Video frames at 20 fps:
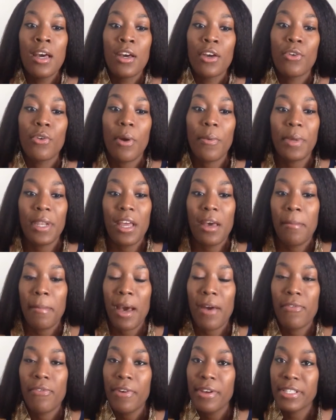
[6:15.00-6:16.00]
growing up,
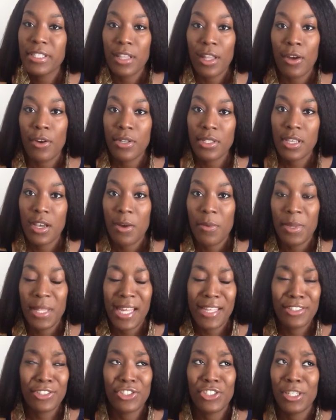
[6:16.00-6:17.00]
my first long term
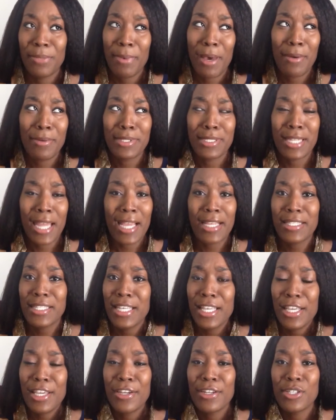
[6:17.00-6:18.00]
relationship, I was
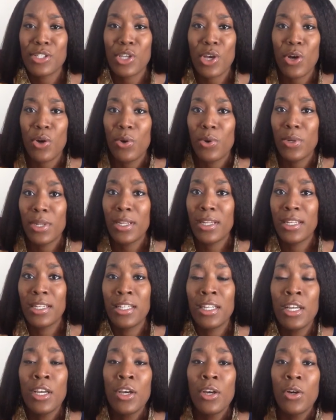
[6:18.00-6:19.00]
19 years old, and
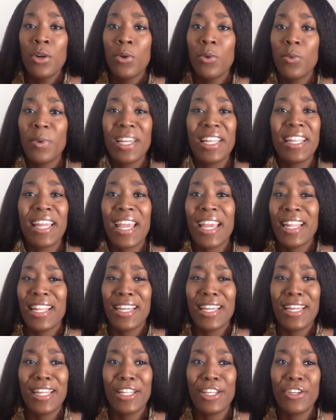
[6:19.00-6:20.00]
we
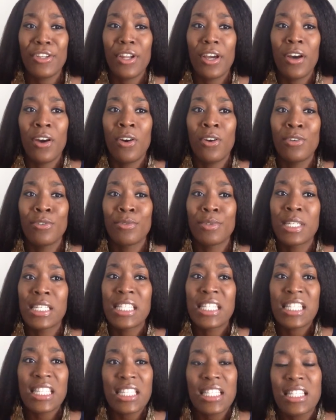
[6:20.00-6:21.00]
dated,
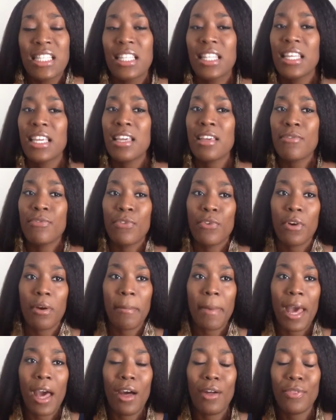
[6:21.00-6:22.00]
consistently for
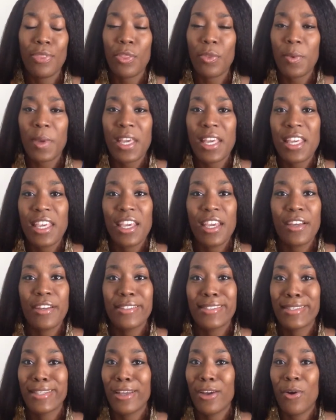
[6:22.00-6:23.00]
about 3
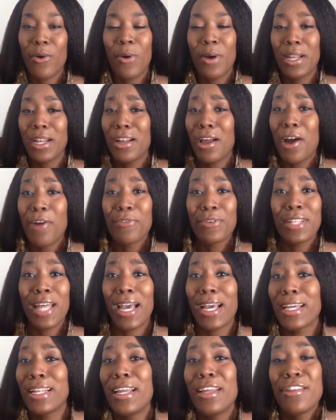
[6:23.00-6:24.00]
years, and then on and off for
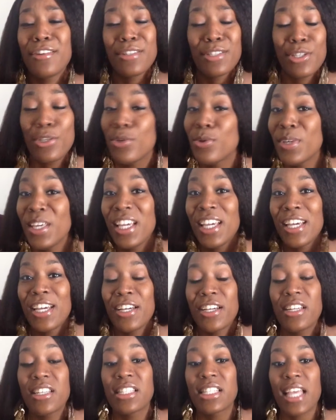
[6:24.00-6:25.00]
like another 2
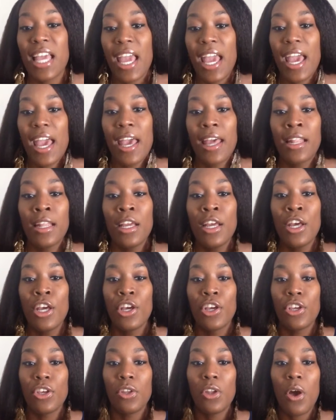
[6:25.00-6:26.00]
years. And,
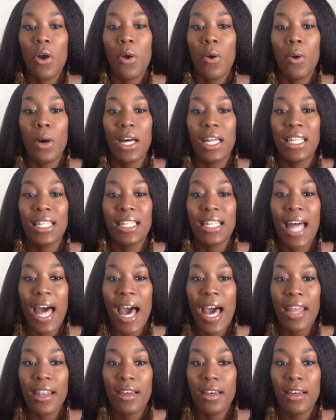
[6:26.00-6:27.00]
a
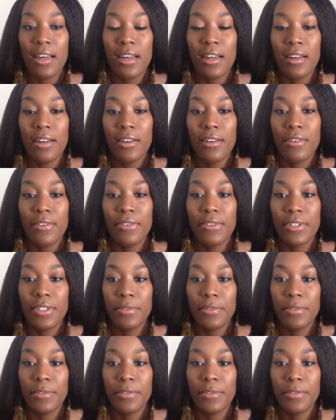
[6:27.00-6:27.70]
lot of